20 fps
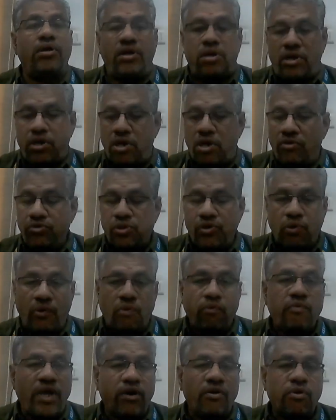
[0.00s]
Now, so
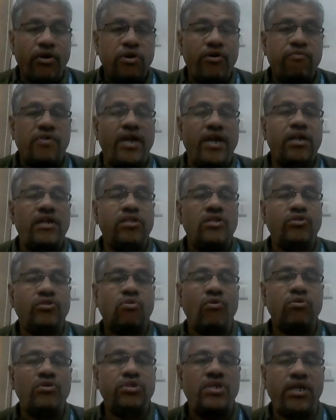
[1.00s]
we are going to find the
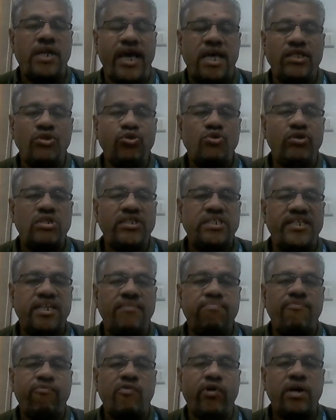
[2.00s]
solution. As usual,
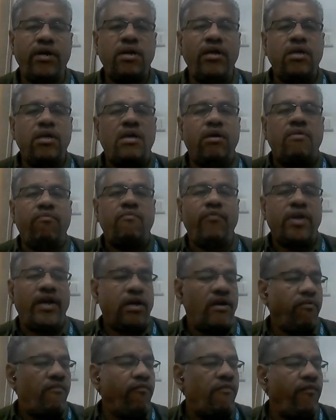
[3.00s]
step 1,
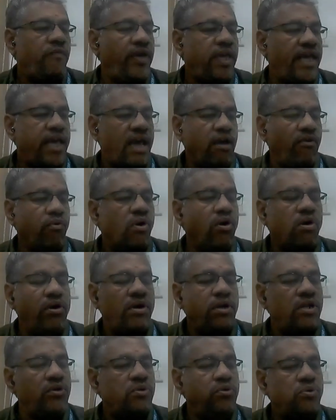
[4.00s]
we have
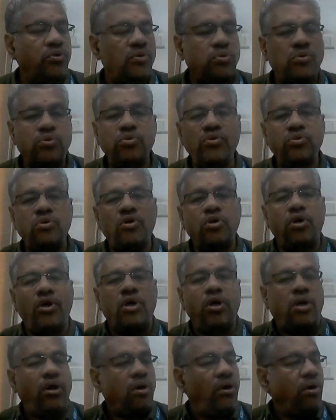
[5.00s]
got the two
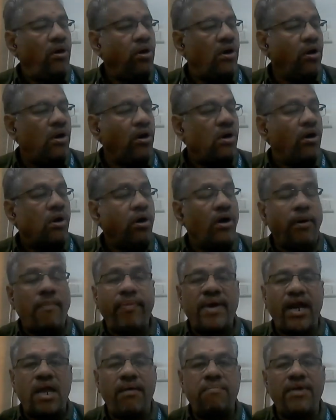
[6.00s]

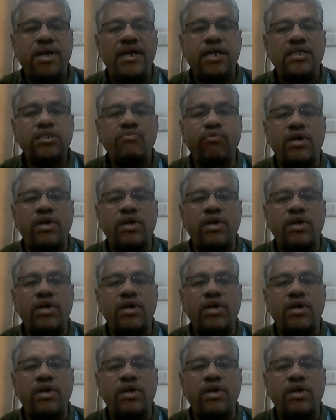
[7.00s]
parameters.